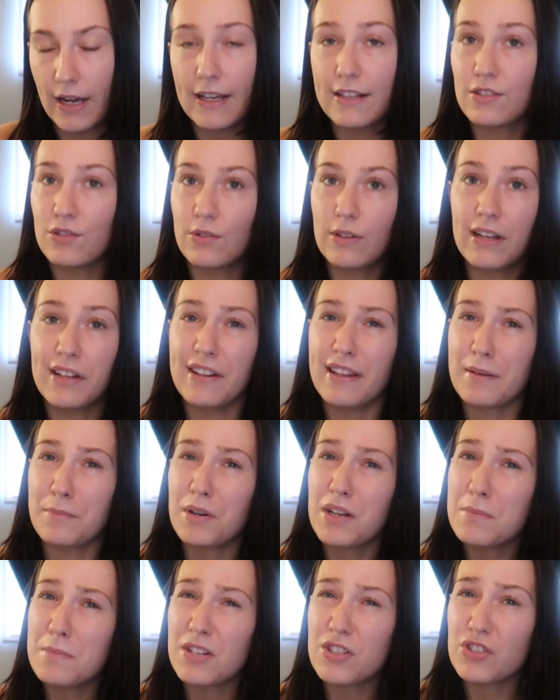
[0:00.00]
I sold at like
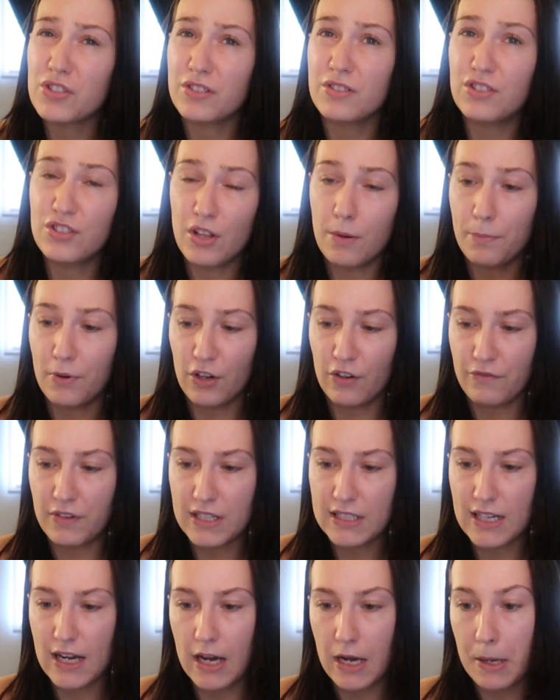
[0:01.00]
pretty much the
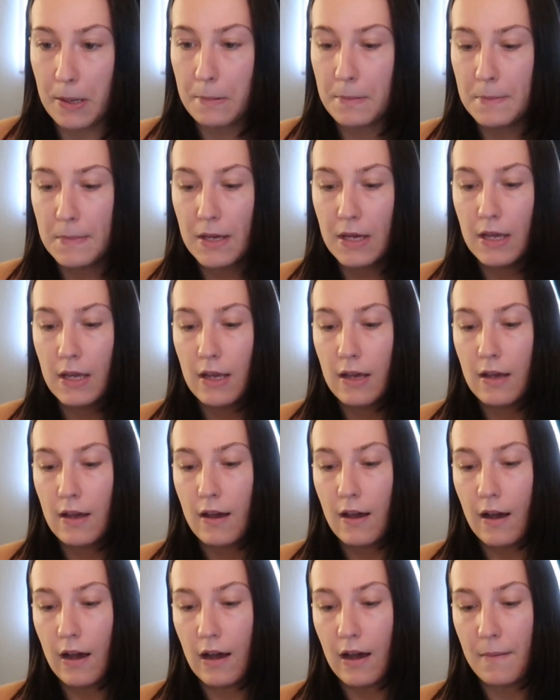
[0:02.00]
perfect time.
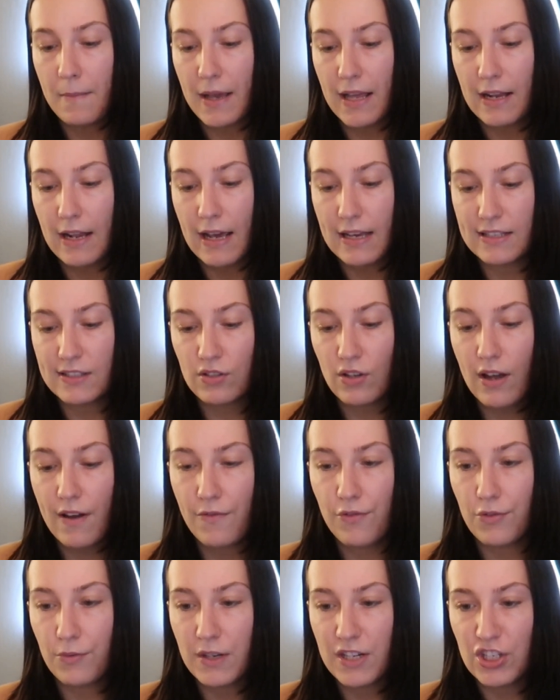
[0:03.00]
And I still
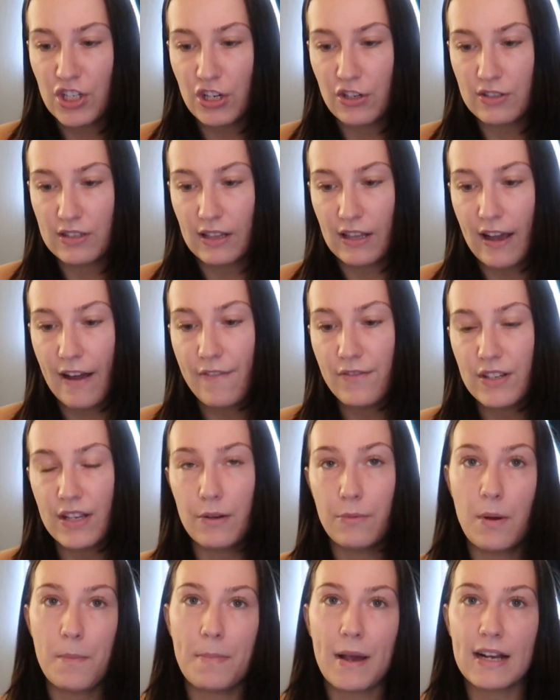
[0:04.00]
have 3 shares left.
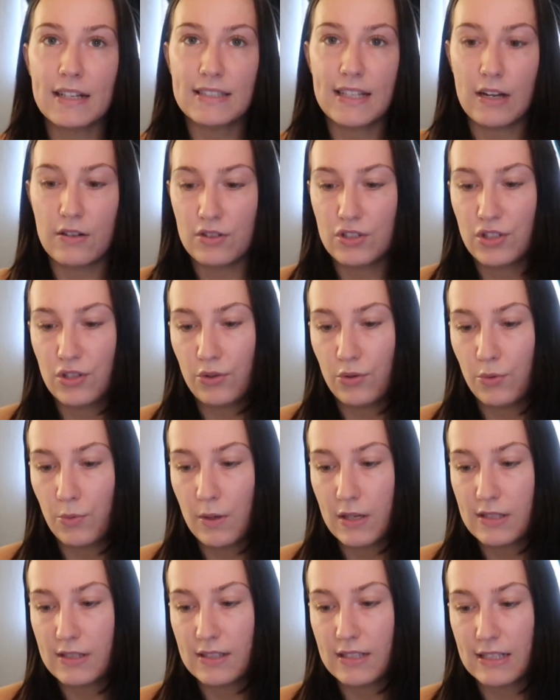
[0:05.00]
It went back down
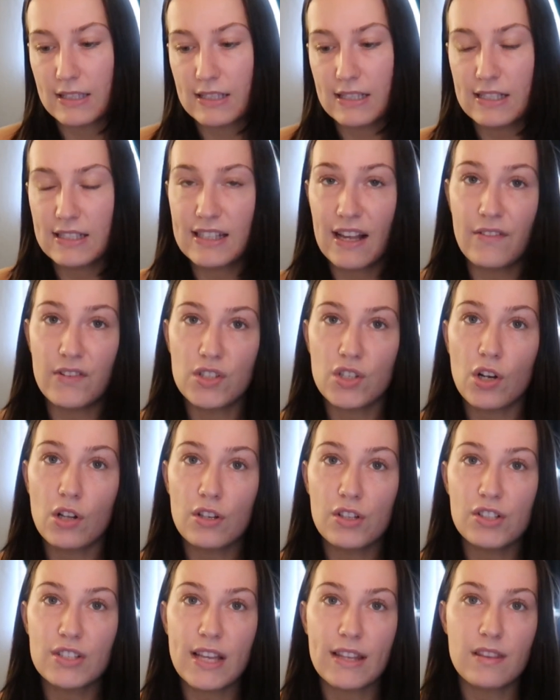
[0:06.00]
to
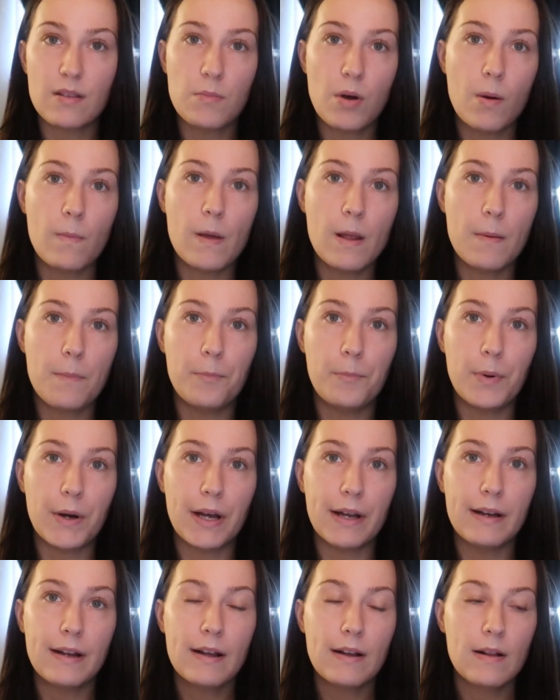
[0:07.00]
$67 at the moment,
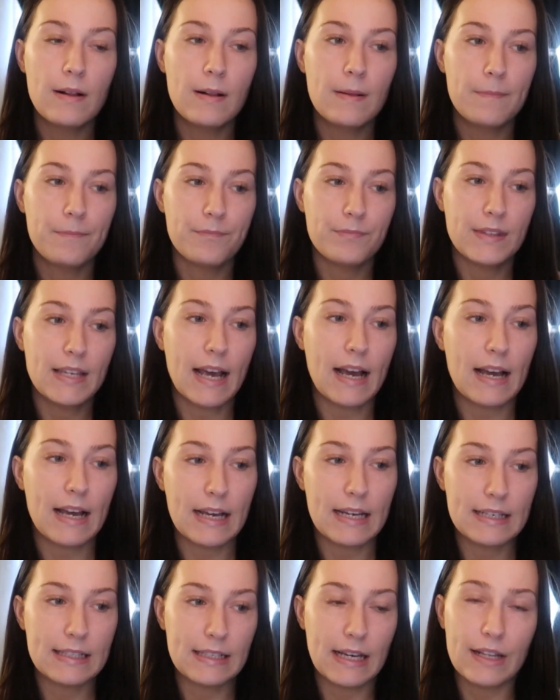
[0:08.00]
but yeah,
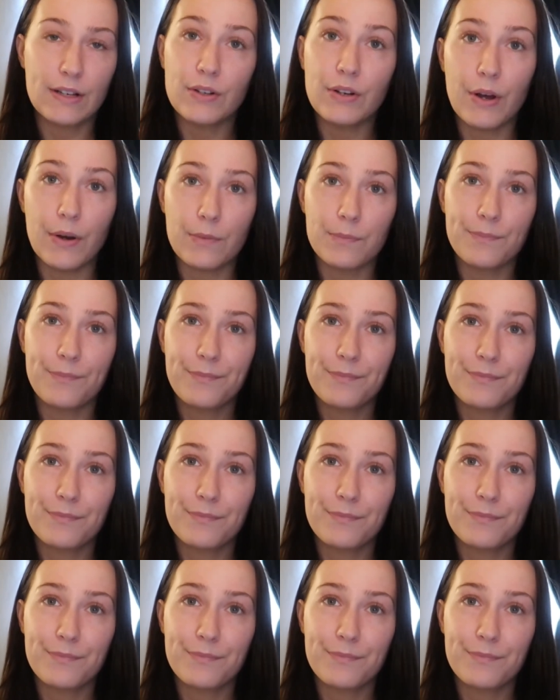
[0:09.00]
I don't know.